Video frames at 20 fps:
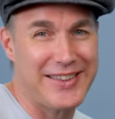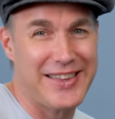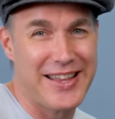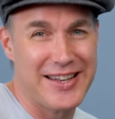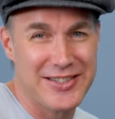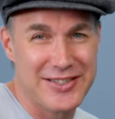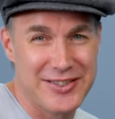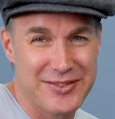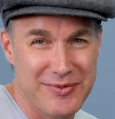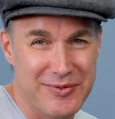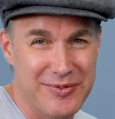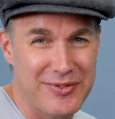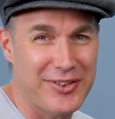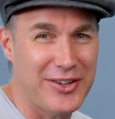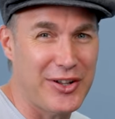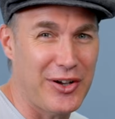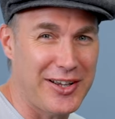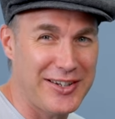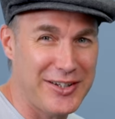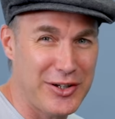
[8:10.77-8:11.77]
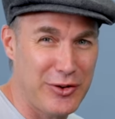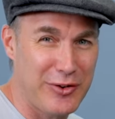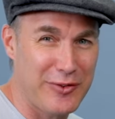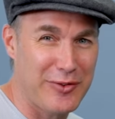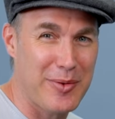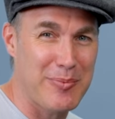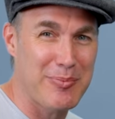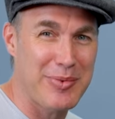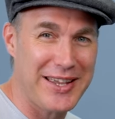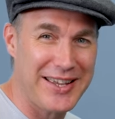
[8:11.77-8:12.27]
That's the idea of
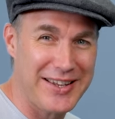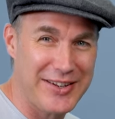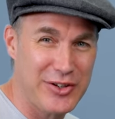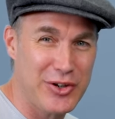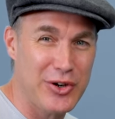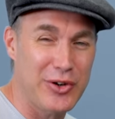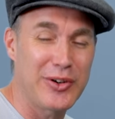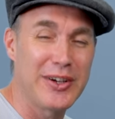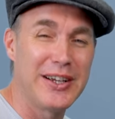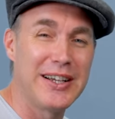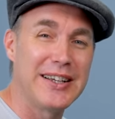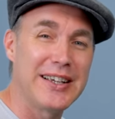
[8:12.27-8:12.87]
them being new.